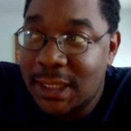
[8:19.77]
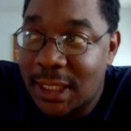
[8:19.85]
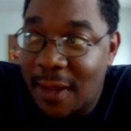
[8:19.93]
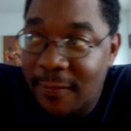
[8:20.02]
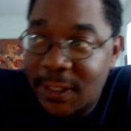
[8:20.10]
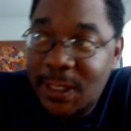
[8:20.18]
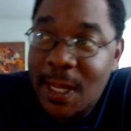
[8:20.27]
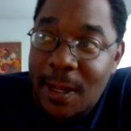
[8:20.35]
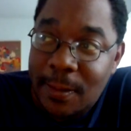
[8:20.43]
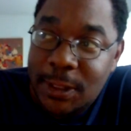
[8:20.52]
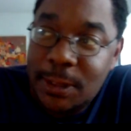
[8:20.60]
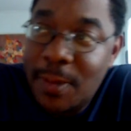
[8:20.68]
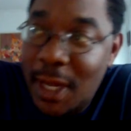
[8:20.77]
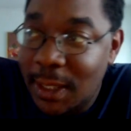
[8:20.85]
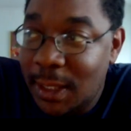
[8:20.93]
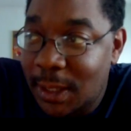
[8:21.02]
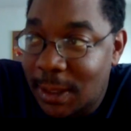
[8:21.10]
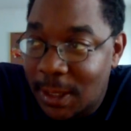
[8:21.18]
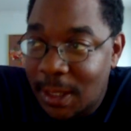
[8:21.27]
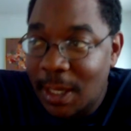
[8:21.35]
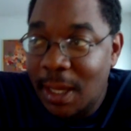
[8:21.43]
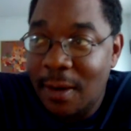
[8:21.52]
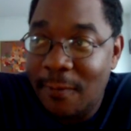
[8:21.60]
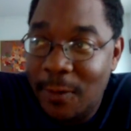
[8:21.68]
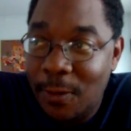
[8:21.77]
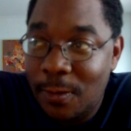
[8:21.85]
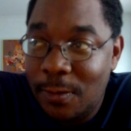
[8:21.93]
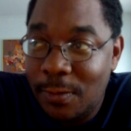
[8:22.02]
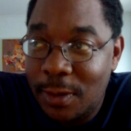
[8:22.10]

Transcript: Tavish Smiley did an interview on